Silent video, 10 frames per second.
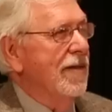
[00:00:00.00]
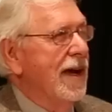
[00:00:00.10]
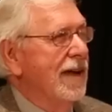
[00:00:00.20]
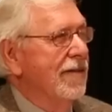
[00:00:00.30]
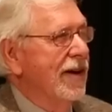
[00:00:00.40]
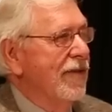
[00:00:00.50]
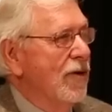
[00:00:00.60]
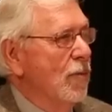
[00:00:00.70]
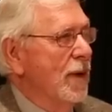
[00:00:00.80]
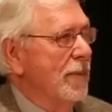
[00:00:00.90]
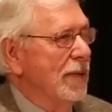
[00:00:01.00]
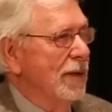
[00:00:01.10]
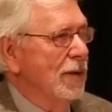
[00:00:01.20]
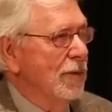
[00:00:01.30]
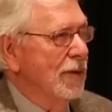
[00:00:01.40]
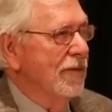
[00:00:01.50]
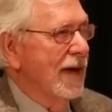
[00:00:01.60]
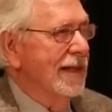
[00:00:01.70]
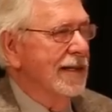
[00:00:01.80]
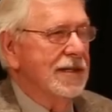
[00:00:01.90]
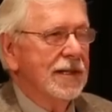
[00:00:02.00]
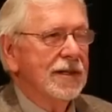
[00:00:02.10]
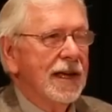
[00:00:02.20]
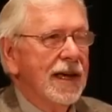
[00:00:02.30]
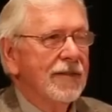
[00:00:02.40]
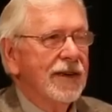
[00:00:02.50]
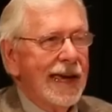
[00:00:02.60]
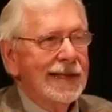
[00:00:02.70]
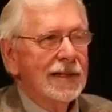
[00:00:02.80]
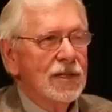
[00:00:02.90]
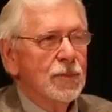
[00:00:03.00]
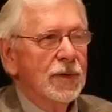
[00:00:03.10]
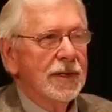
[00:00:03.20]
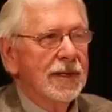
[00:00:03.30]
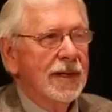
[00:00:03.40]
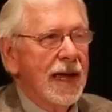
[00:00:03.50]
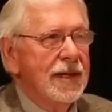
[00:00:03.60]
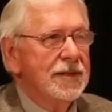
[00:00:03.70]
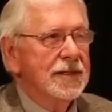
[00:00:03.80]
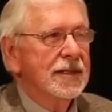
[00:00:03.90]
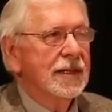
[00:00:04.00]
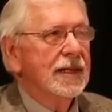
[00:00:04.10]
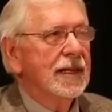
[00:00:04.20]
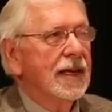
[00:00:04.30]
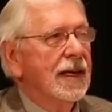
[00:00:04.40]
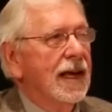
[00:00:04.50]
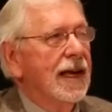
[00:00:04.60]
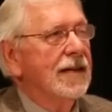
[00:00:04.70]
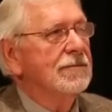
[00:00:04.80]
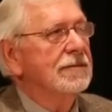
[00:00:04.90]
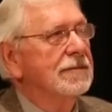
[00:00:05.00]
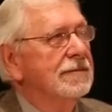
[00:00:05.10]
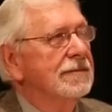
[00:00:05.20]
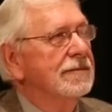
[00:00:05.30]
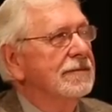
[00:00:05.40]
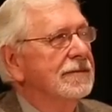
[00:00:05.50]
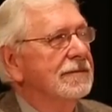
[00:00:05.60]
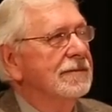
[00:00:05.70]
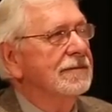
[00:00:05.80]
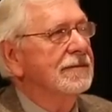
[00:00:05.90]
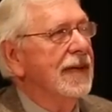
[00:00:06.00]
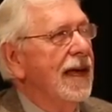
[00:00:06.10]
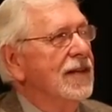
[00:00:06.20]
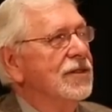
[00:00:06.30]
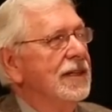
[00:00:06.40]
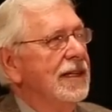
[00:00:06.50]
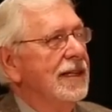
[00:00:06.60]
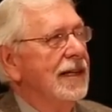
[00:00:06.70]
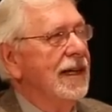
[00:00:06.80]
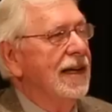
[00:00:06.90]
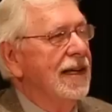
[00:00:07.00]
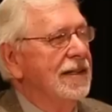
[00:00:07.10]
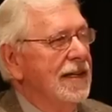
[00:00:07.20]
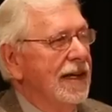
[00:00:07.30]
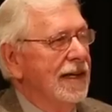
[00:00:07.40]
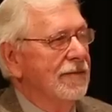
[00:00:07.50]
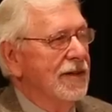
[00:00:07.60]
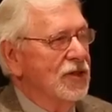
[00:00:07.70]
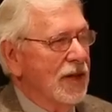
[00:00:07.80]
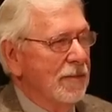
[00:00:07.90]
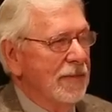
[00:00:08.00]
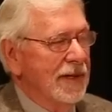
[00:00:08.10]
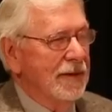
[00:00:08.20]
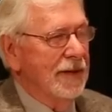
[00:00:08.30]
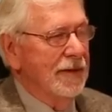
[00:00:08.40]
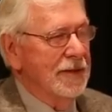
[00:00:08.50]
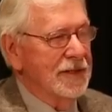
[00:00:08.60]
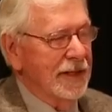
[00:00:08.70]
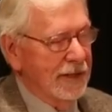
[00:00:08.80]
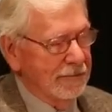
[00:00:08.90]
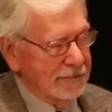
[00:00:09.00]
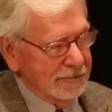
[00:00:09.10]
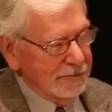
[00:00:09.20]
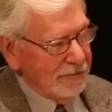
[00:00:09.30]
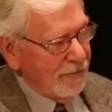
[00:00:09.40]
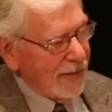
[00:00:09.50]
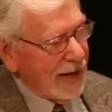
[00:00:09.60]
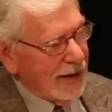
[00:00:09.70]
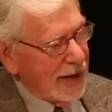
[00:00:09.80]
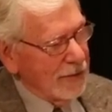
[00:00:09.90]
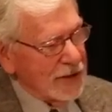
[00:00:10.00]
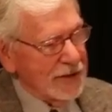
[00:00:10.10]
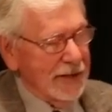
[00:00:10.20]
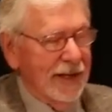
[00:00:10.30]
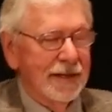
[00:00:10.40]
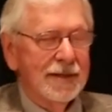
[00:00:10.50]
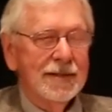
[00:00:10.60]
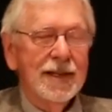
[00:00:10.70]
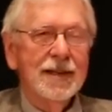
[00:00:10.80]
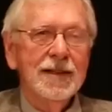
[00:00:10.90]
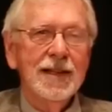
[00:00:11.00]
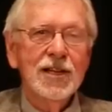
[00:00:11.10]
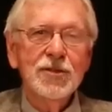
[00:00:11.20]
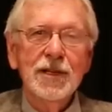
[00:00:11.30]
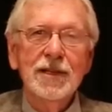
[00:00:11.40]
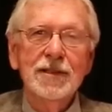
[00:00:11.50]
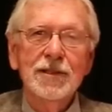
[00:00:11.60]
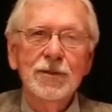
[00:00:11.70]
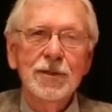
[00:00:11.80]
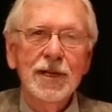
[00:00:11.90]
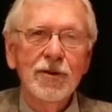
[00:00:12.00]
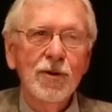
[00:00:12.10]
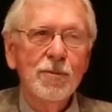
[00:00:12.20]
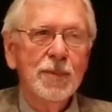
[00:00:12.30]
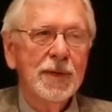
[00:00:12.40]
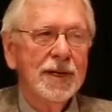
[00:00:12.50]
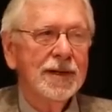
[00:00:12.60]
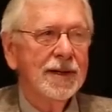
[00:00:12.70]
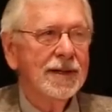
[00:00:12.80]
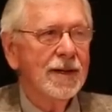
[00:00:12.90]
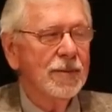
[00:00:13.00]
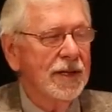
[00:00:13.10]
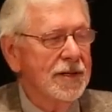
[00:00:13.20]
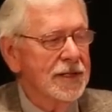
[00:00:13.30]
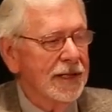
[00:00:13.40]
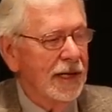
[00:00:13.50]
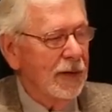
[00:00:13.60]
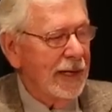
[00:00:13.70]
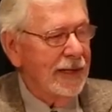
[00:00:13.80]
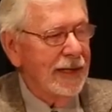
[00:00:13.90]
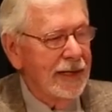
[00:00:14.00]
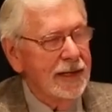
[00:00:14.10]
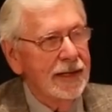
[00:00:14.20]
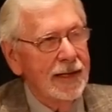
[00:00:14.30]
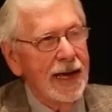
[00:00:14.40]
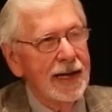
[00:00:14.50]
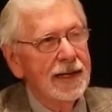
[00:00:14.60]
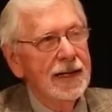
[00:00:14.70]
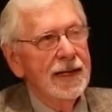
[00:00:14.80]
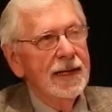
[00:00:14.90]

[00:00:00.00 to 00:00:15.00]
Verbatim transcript: have had very few people who would volunteer to have cannulas put in their heads. Um, actually, I, I, did have some. It, was... Um, I, I was uh, uh, lecturing to a group uh, a couple of years ago, and in it, it had